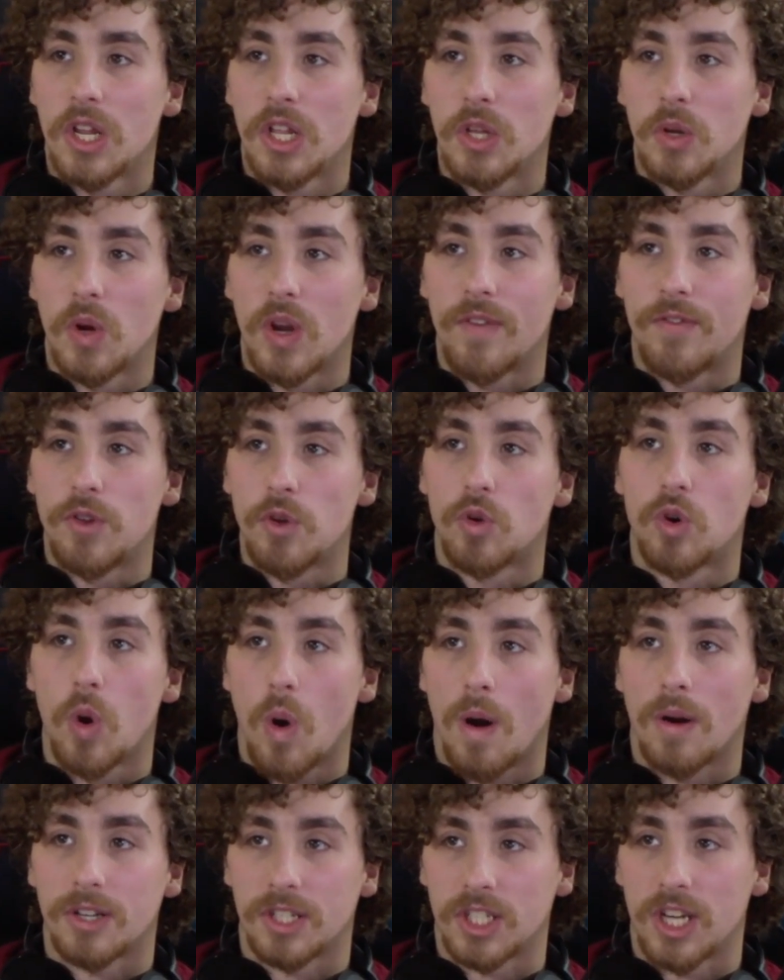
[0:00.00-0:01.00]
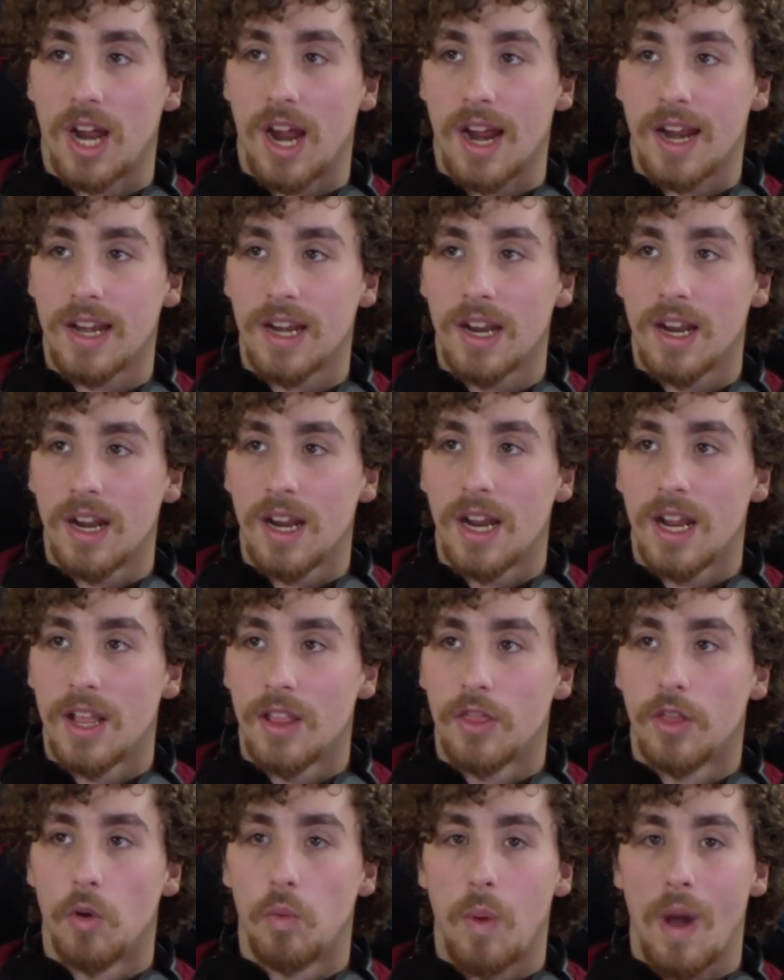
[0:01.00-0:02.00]
if you go outside, the
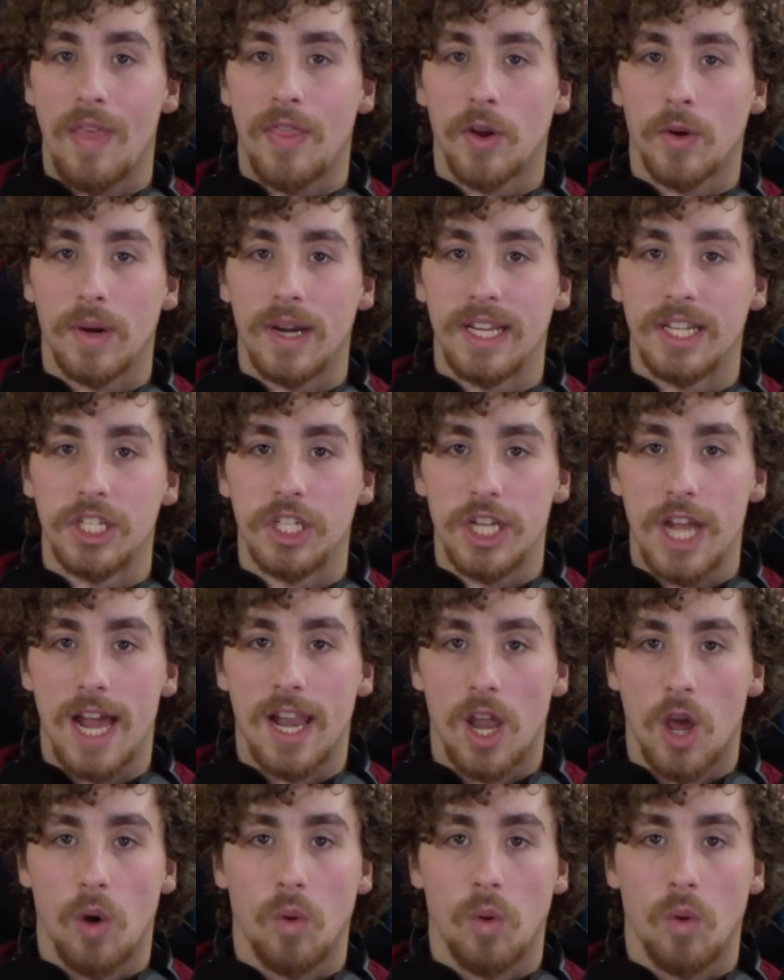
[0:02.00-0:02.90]
weather is yellow.